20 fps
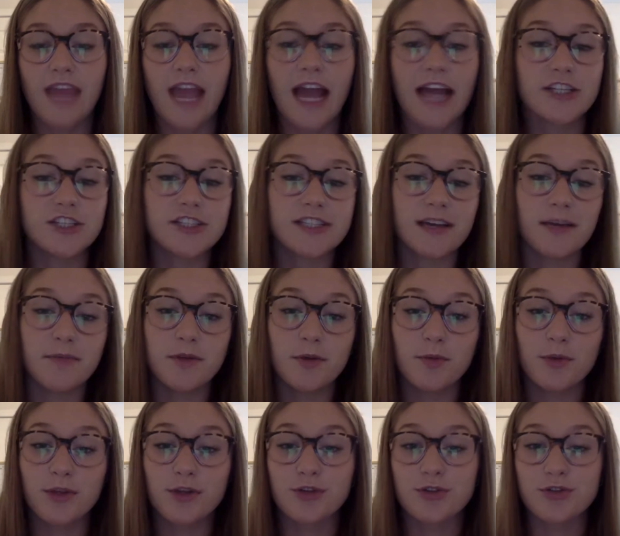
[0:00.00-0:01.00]
I just help them
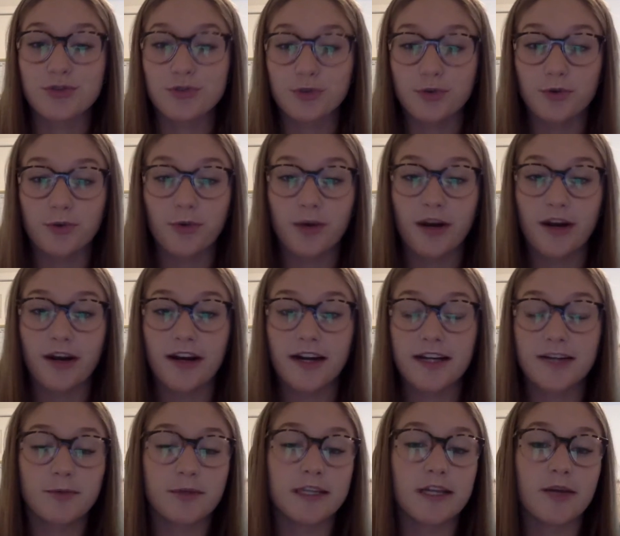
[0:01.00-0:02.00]
with their schoolwork
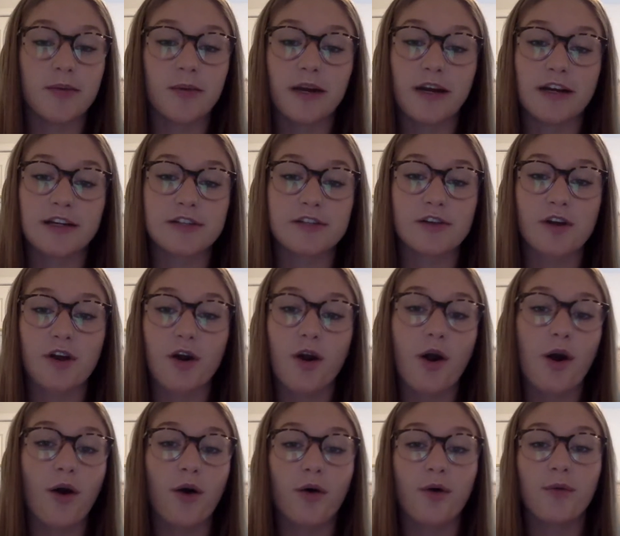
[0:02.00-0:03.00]
when their parents aren't
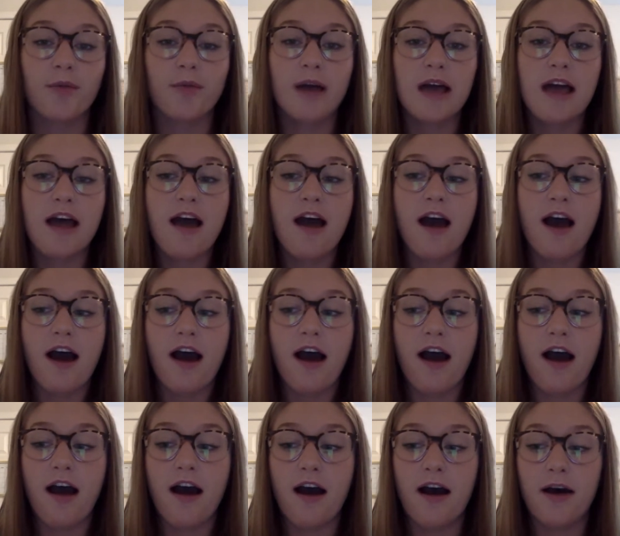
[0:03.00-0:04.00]
home,
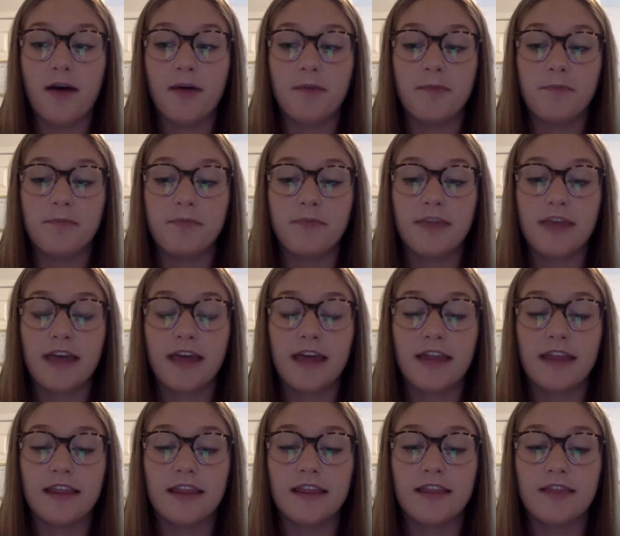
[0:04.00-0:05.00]
um,
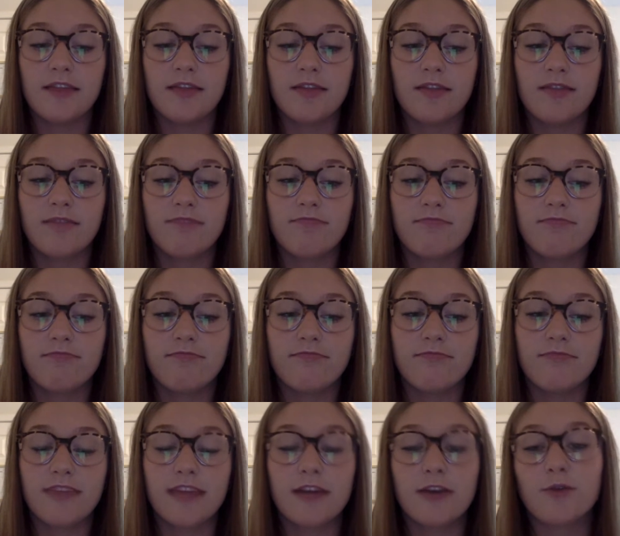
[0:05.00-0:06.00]
and
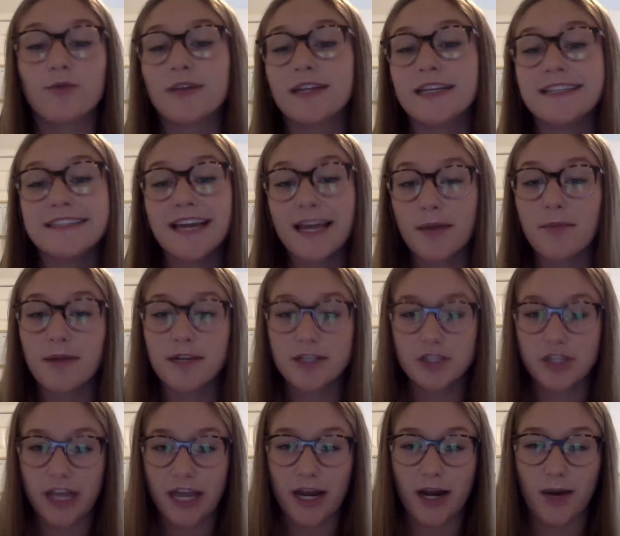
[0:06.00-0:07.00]
they don't really take
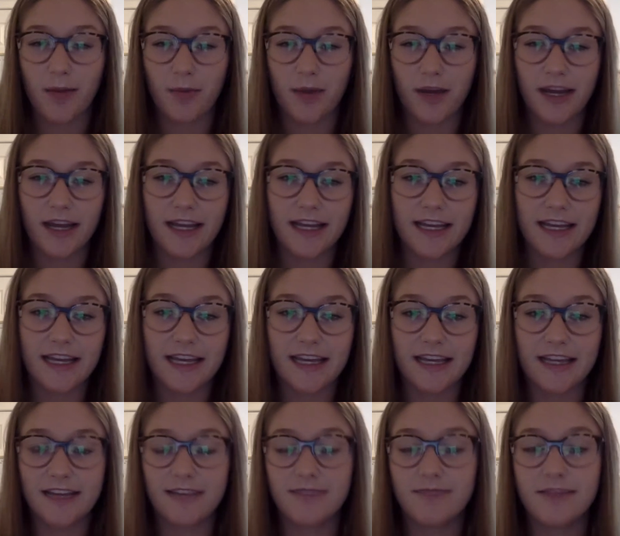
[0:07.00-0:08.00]
much care, but
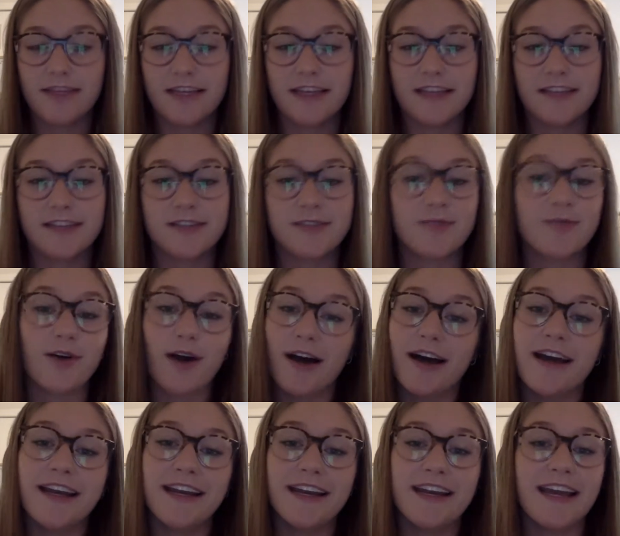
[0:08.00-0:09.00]
it is
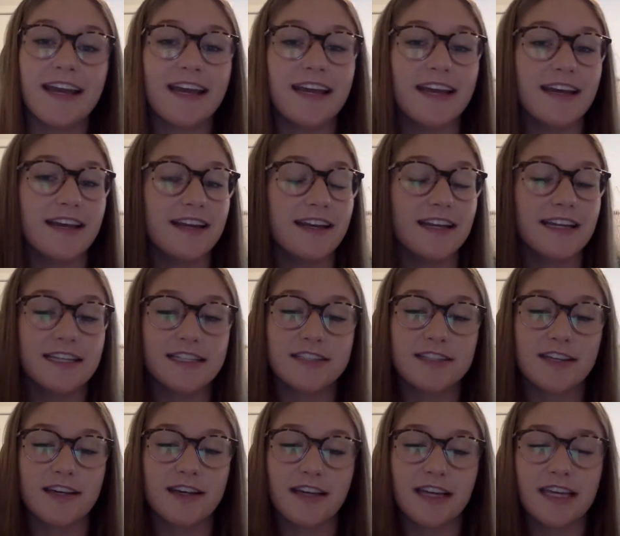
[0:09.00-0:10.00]
fun and it's
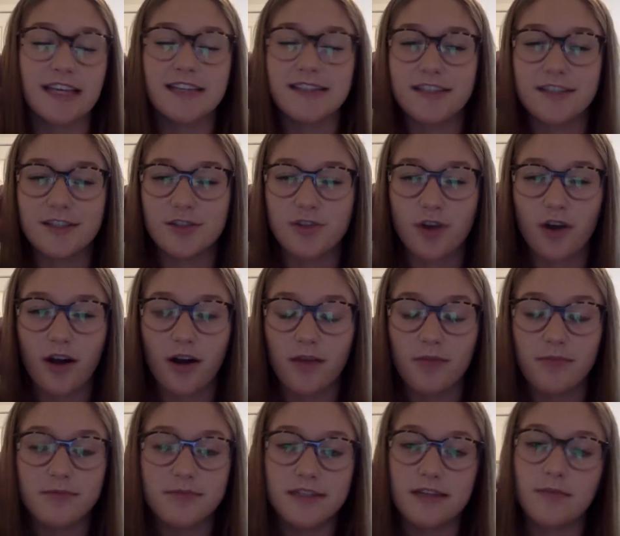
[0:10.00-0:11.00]
an easy job
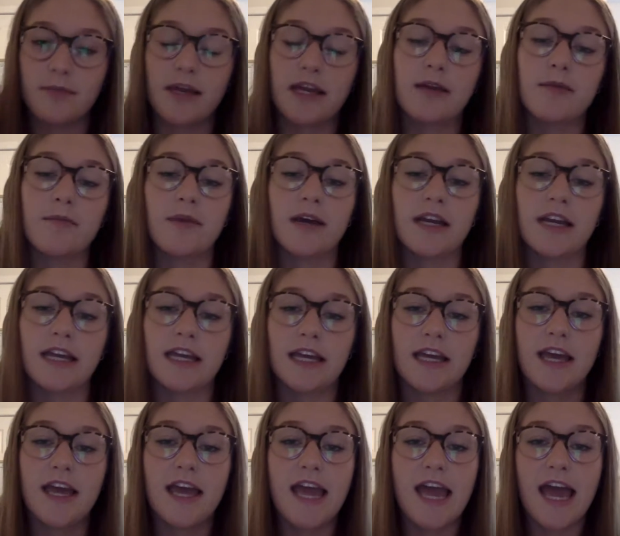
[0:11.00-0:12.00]
to make money,
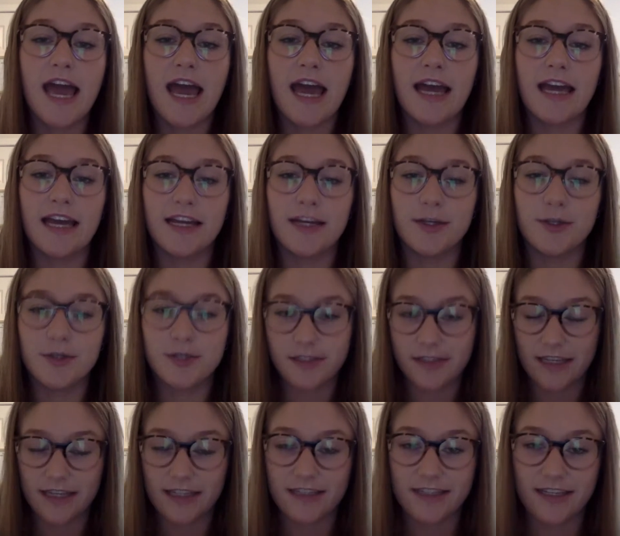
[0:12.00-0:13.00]
and you
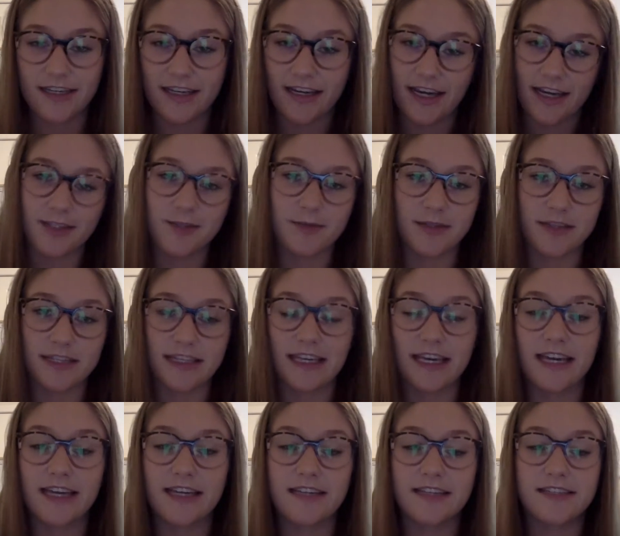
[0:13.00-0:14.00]
get to connect with the
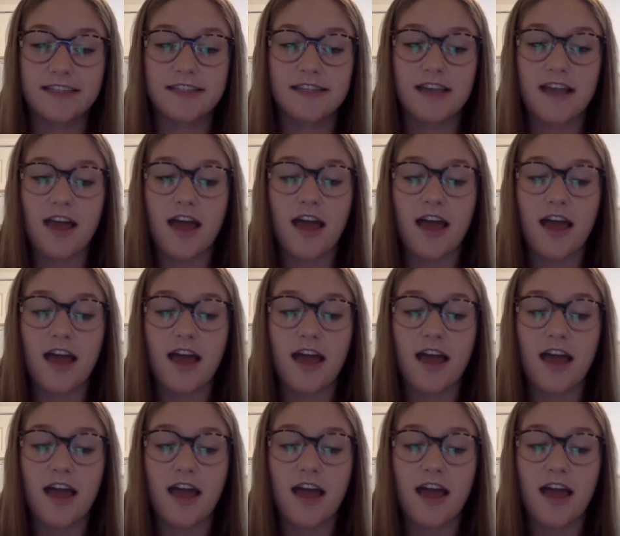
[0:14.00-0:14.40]
kids.